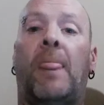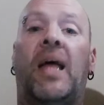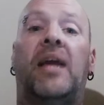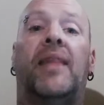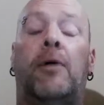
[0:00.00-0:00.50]

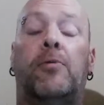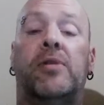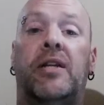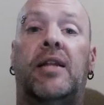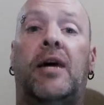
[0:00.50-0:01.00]
And that
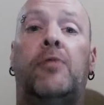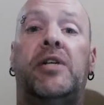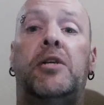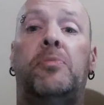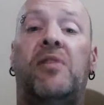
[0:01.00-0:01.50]
would
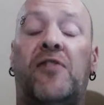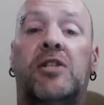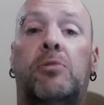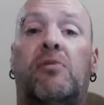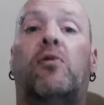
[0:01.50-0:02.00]
need to be
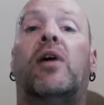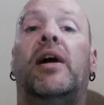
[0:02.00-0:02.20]
fixed before